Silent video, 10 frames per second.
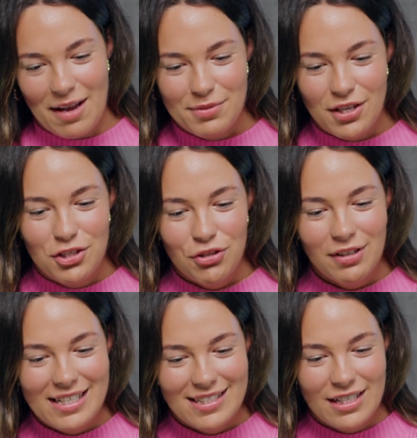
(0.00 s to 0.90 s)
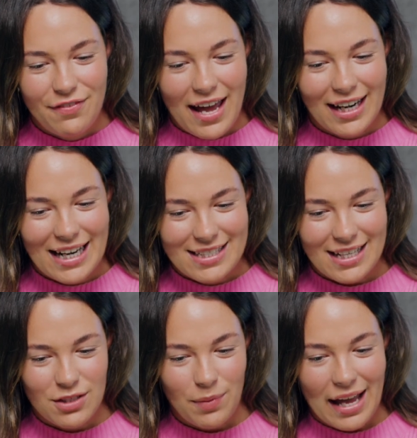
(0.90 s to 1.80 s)
So shortlisted for
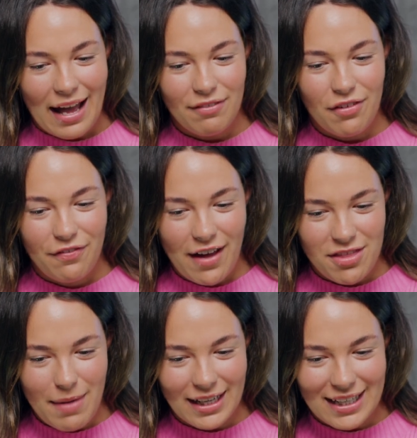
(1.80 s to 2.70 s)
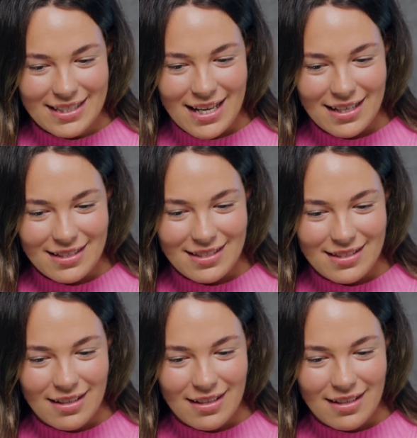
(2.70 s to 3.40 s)
analytics, we have Fathom Analytics,